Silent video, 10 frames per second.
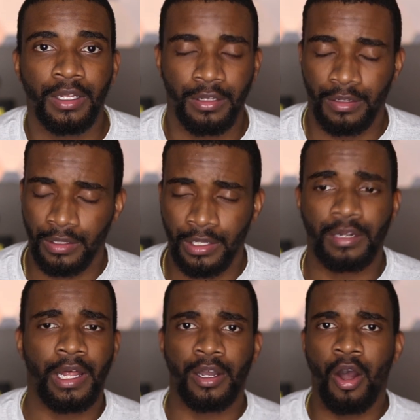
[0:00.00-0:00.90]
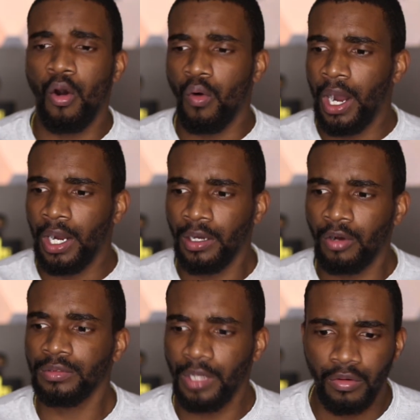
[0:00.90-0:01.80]
And they're, and they're like, oh, uh,
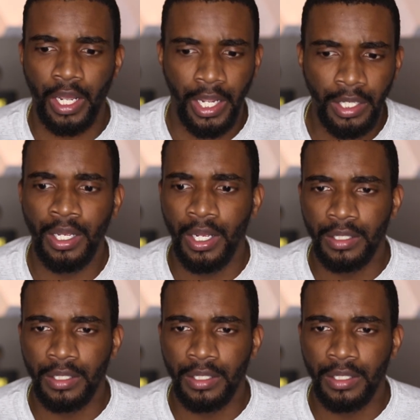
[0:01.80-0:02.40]
oh, okay.